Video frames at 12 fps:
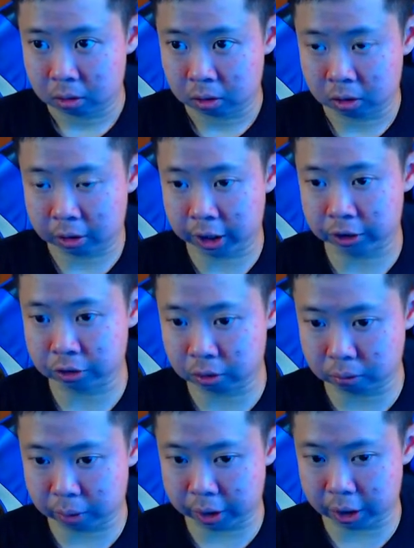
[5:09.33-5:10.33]
Alright, so
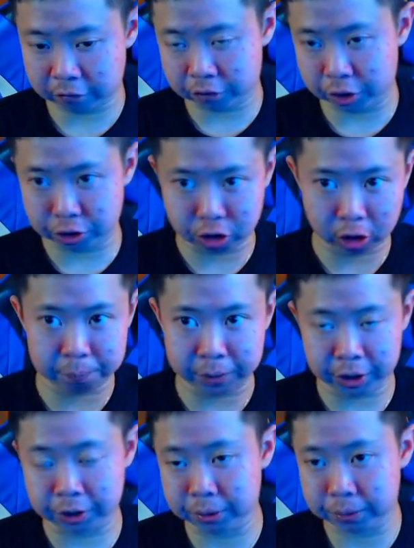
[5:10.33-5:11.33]
when after you
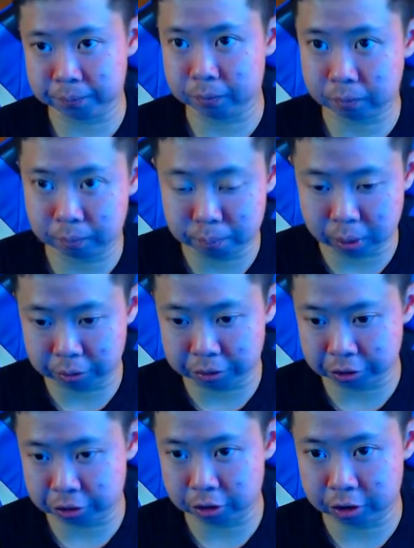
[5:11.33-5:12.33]
copy the
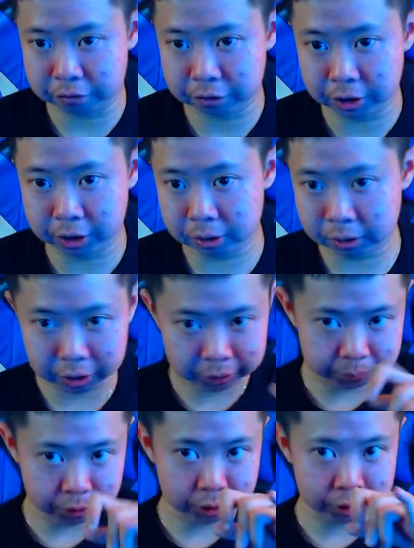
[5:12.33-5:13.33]
browser source, everything, the,
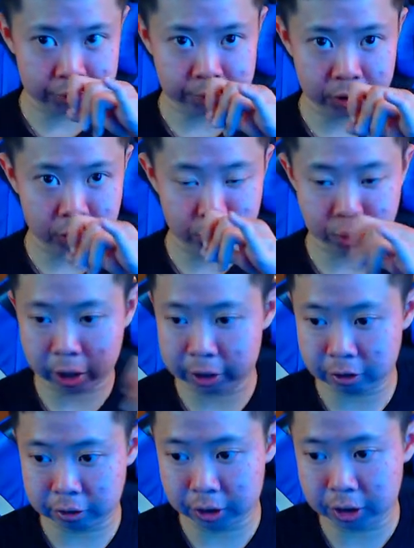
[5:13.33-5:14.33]
the, the
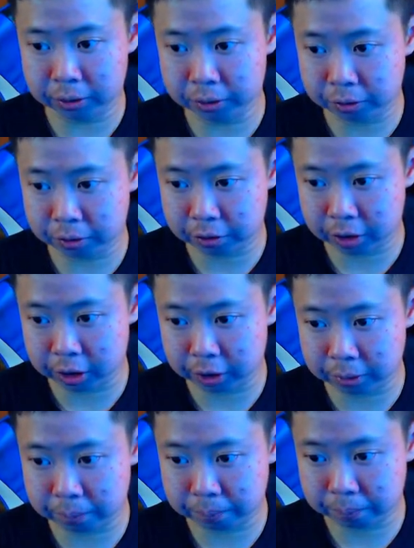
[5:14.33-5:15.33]
URL there, you just click
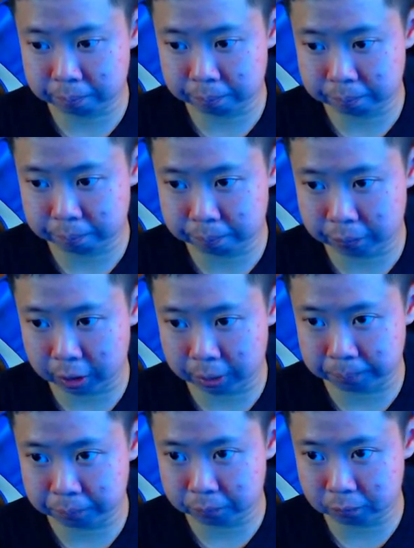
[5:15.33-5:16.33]

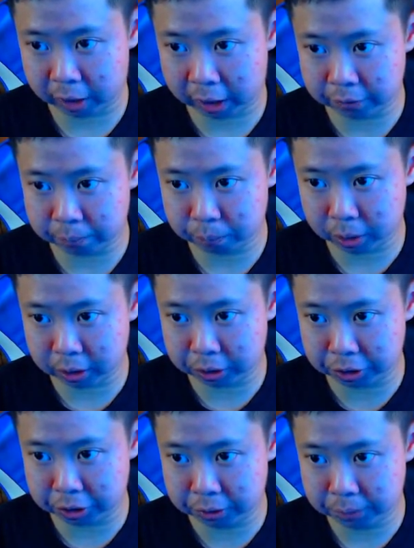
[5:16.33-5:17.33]
um add button
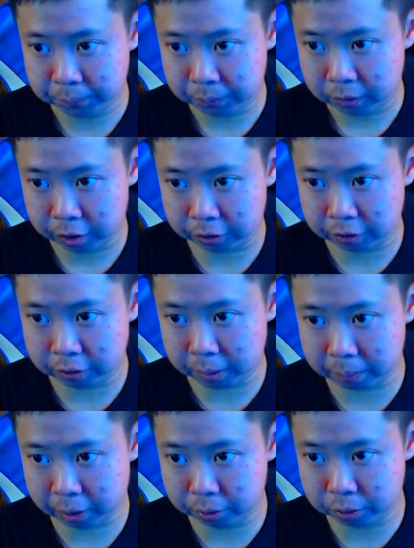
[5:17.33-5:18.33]
here. You see my
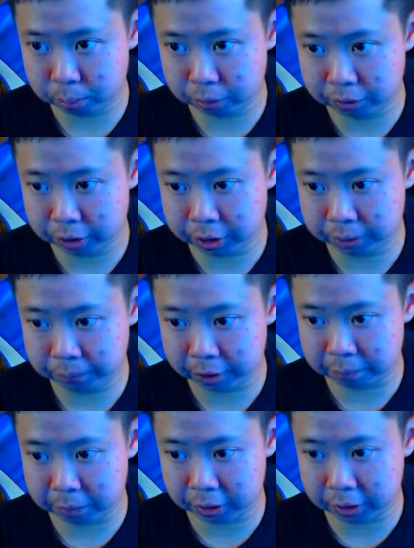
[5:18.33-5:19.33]
mouse moving here?
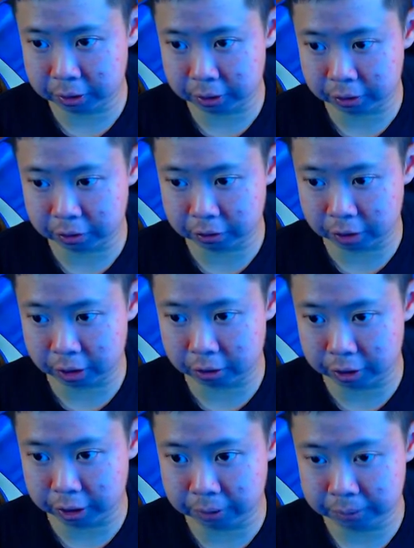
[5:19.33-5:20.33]
Add button, yeah, just click
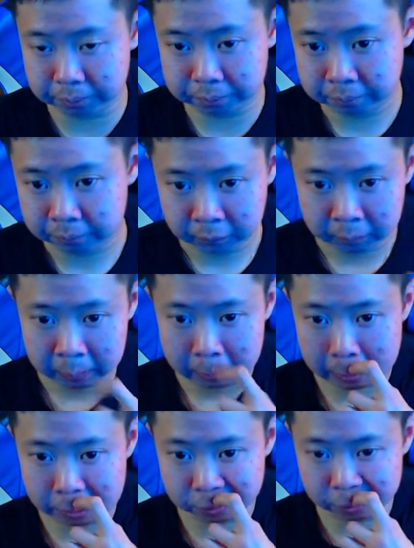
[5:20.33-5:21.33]
on it.
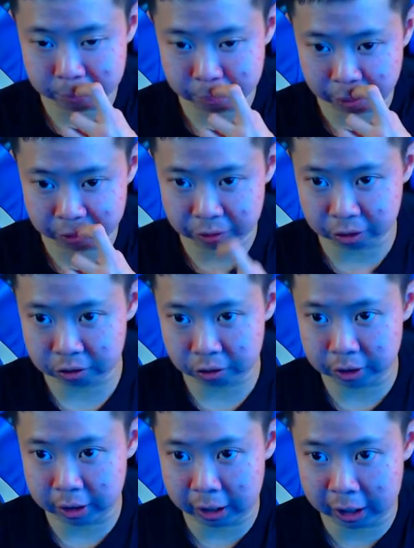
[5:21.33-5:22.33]
And you'll see browser source
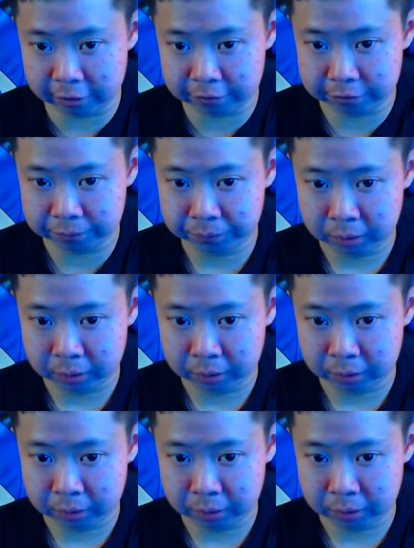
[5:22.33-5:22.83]
on the left.